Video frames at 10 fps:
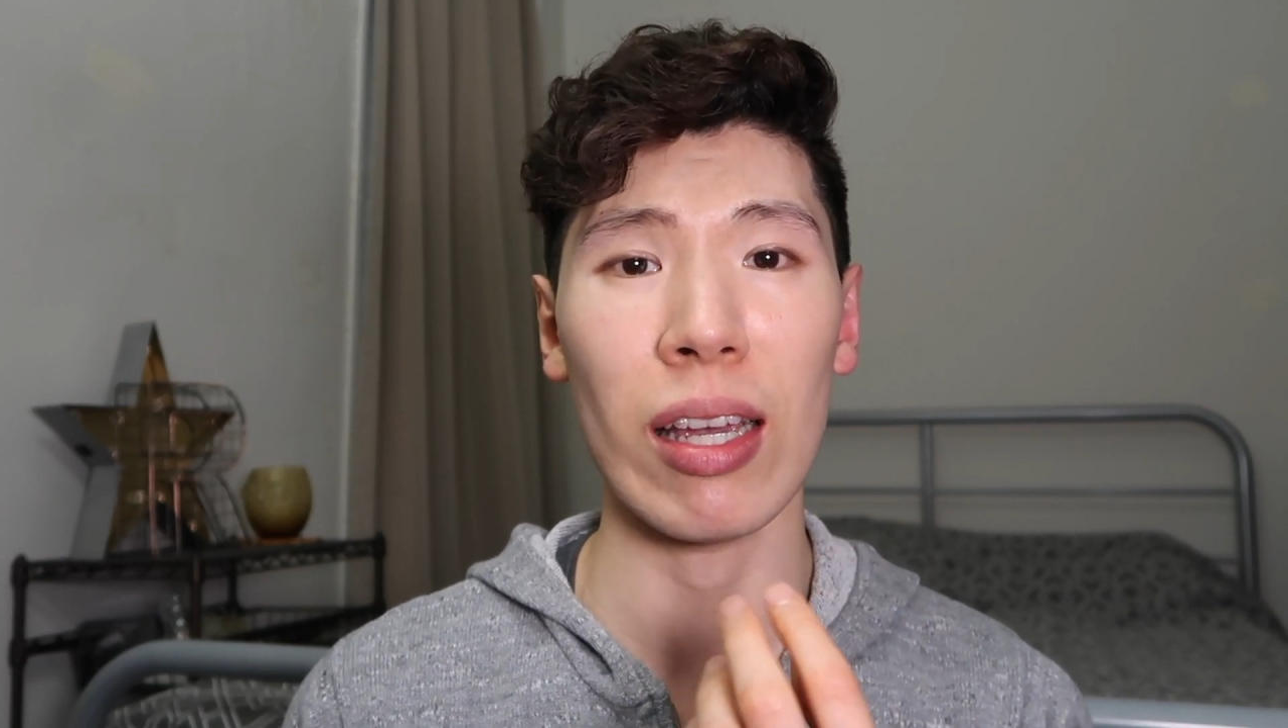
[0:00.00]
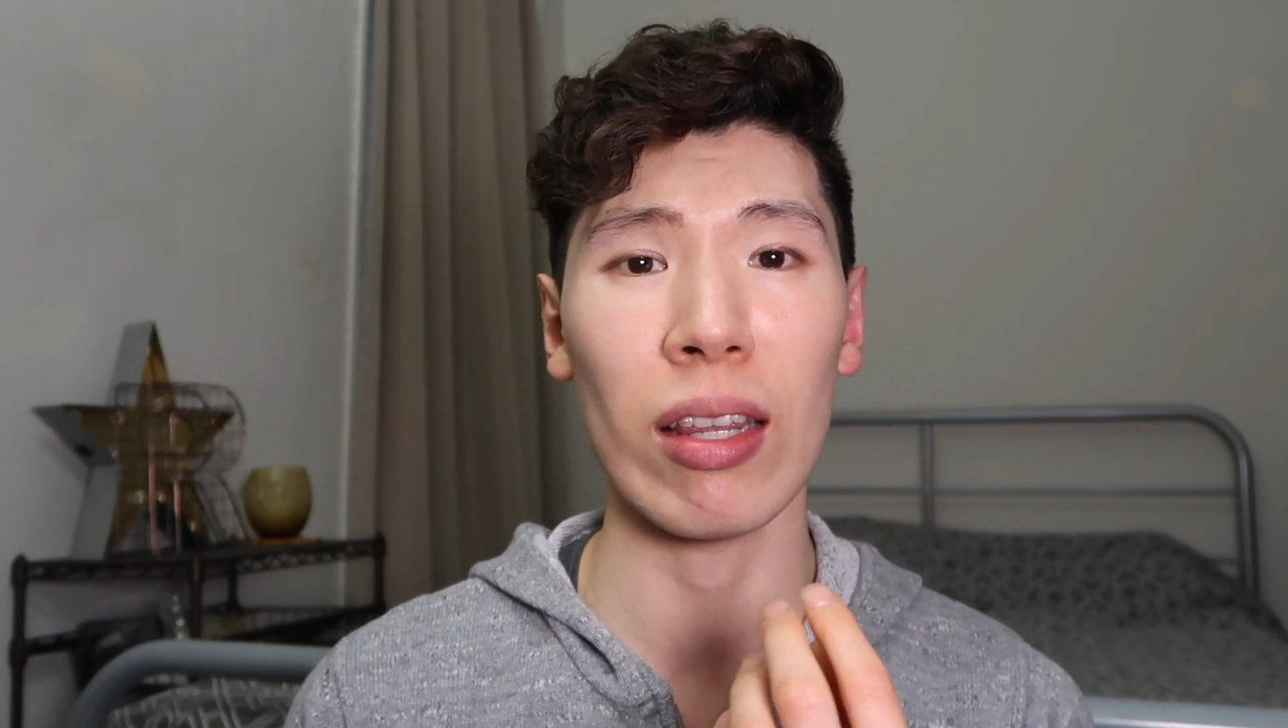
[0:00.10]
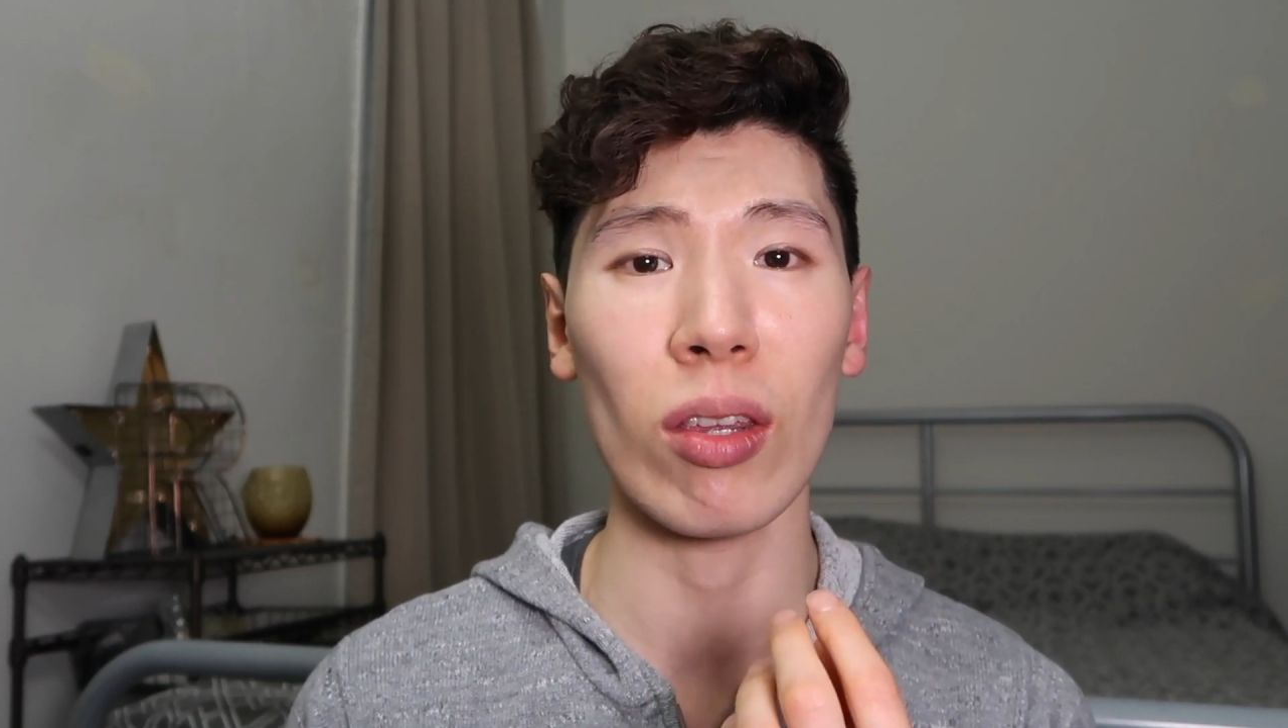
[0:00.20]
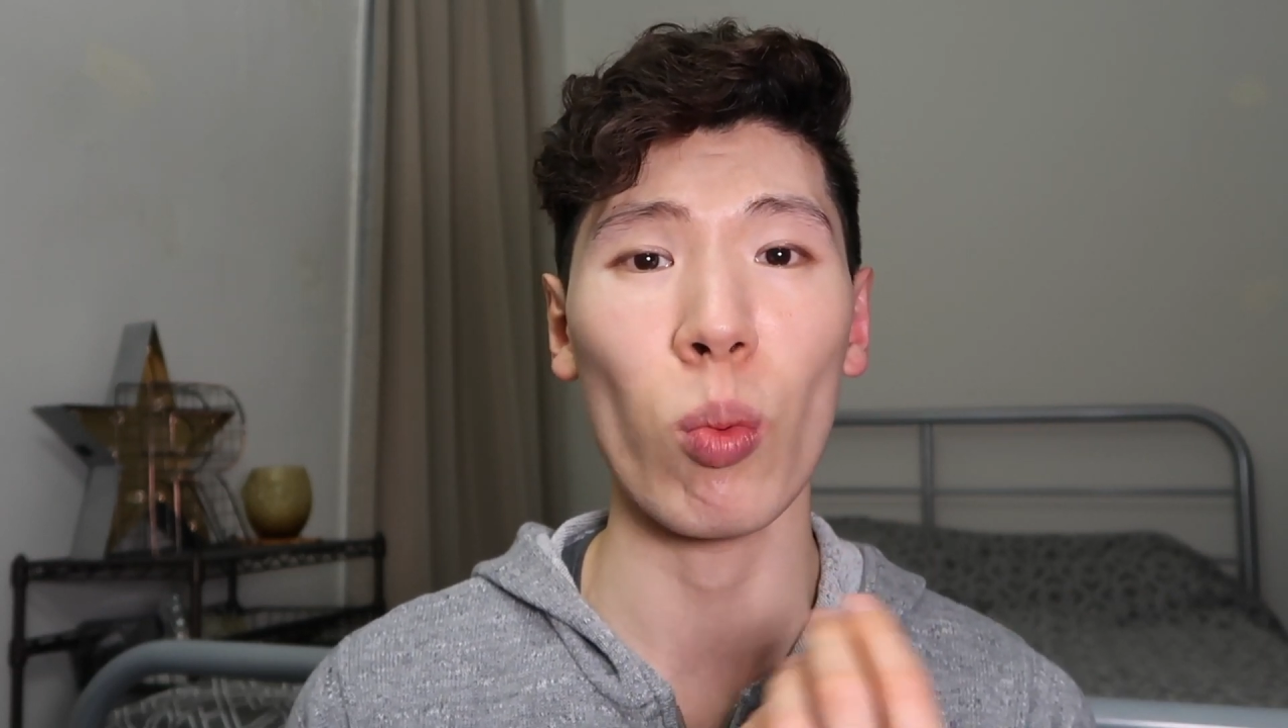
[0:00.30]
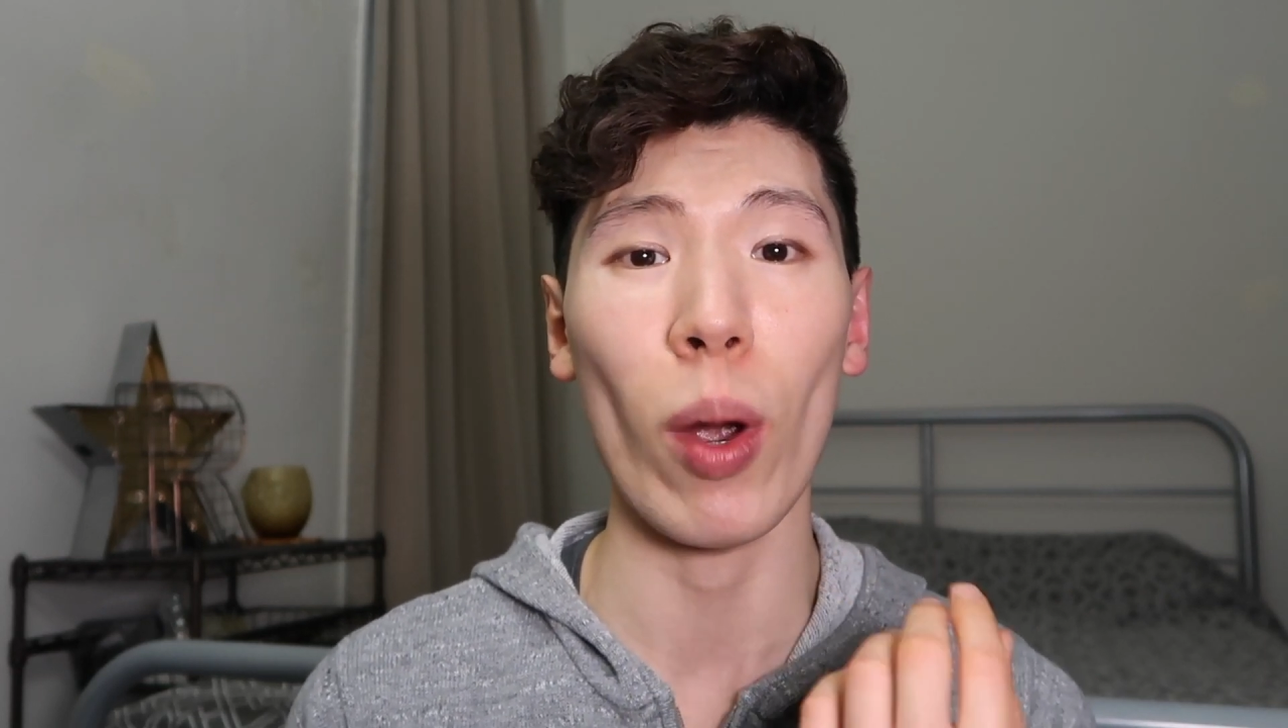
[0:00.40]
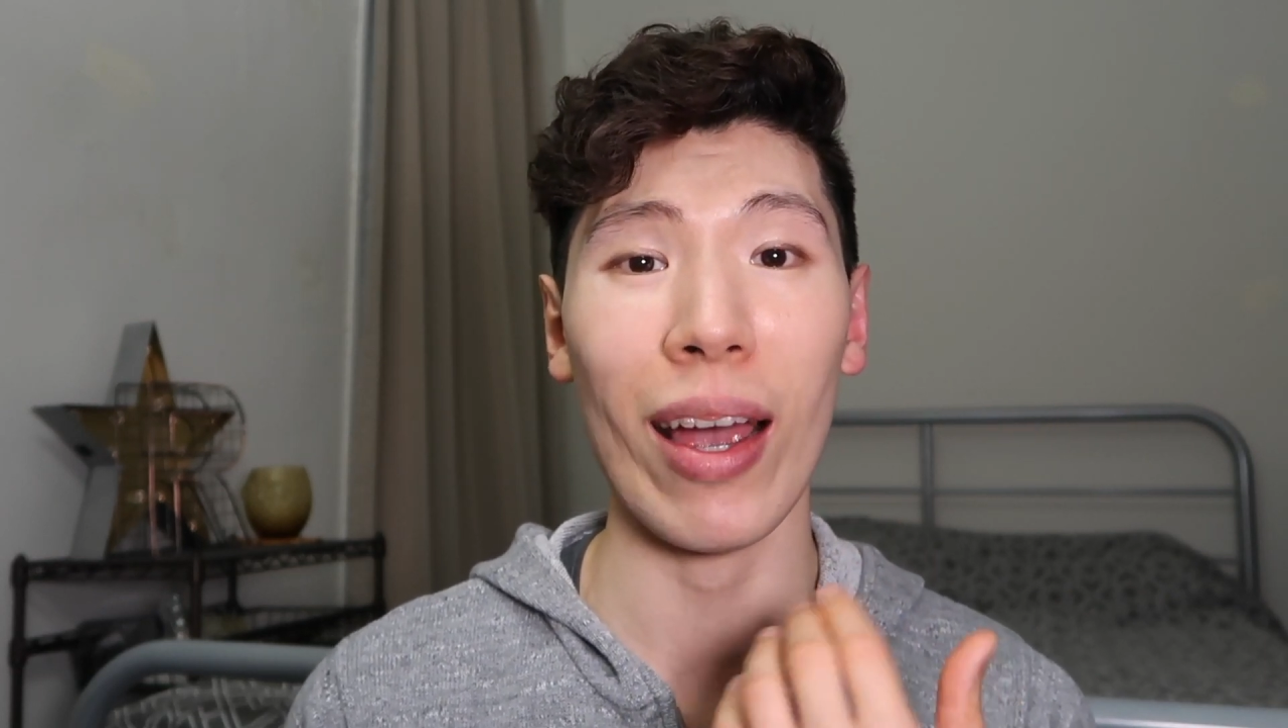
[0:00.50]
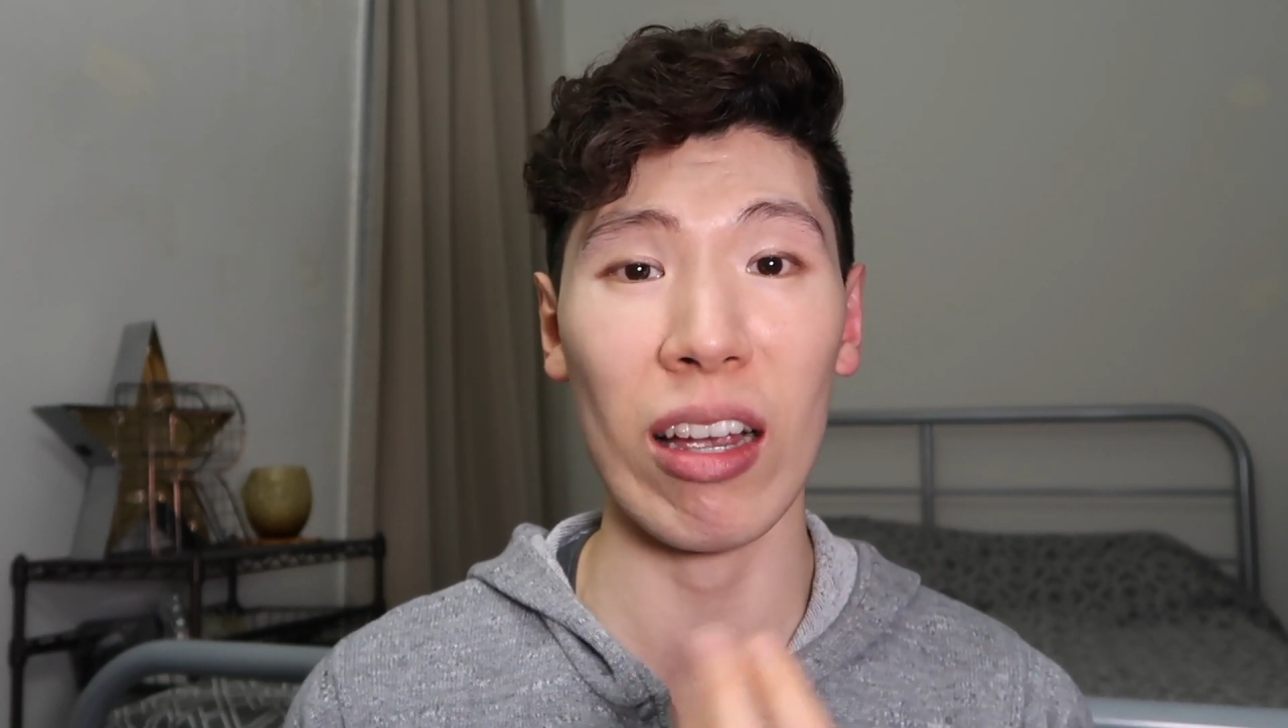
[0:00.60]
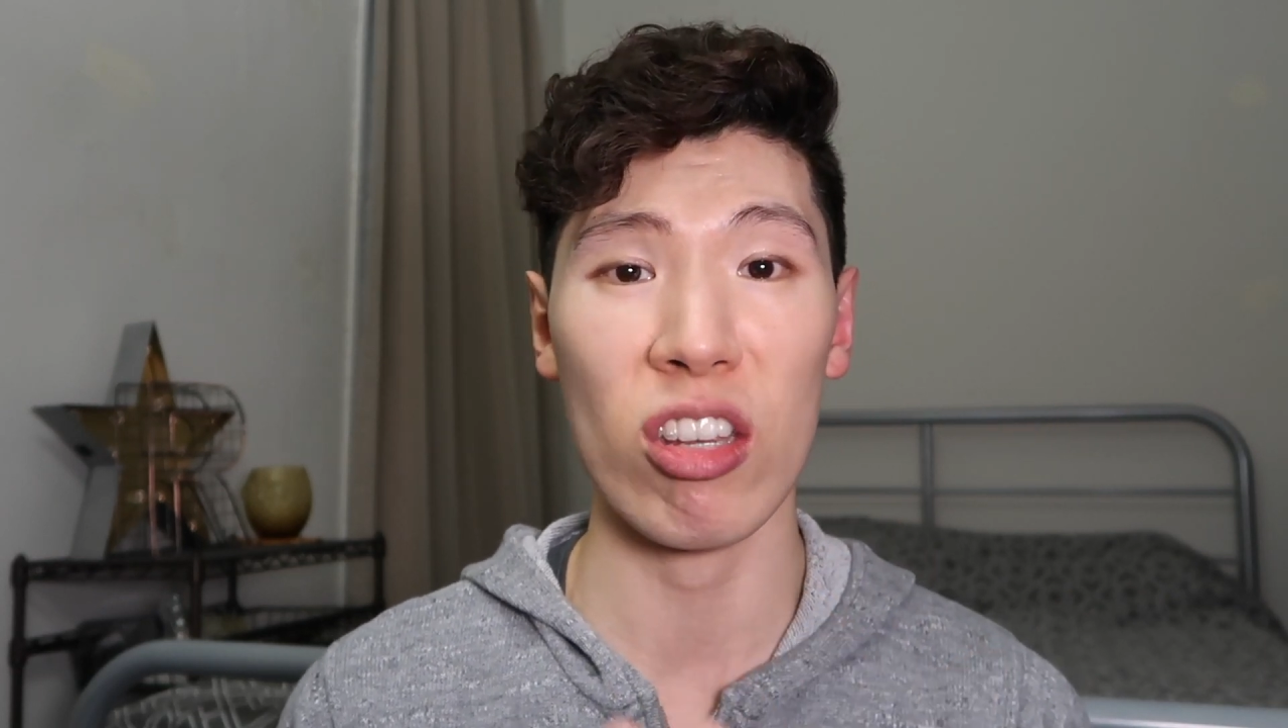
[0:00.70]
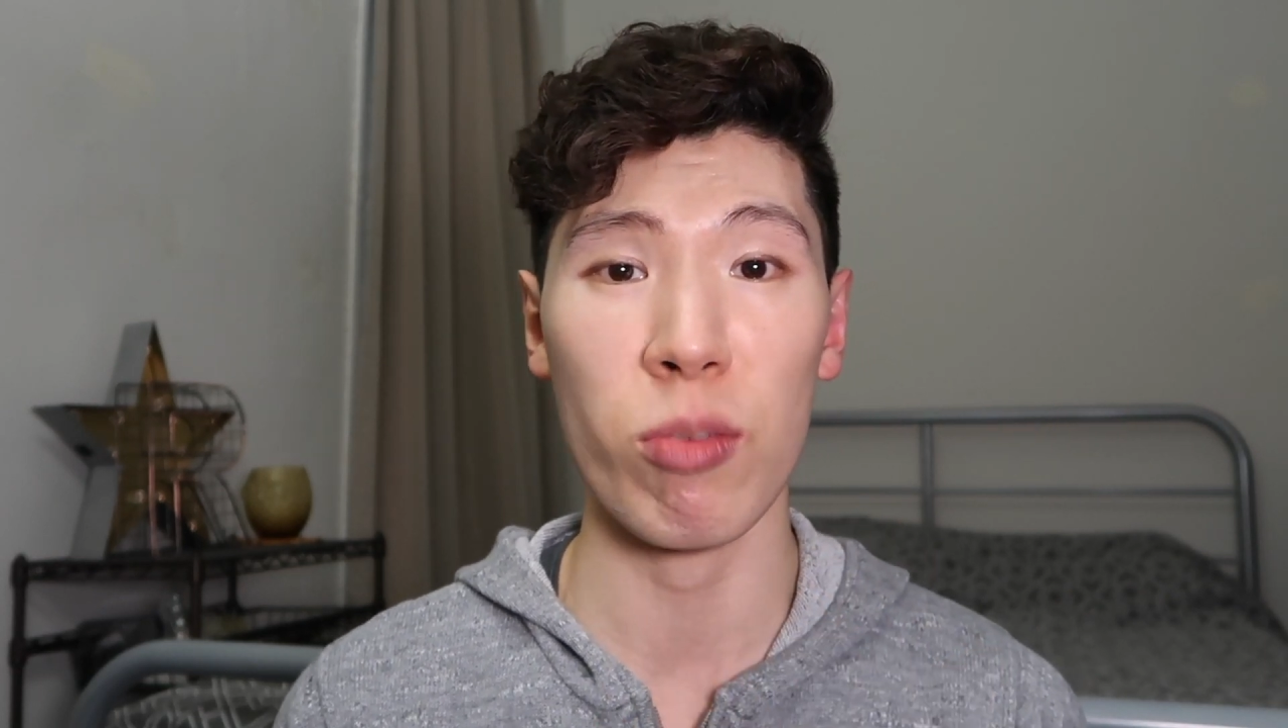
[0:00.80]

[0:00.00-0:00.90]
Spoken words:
in the way I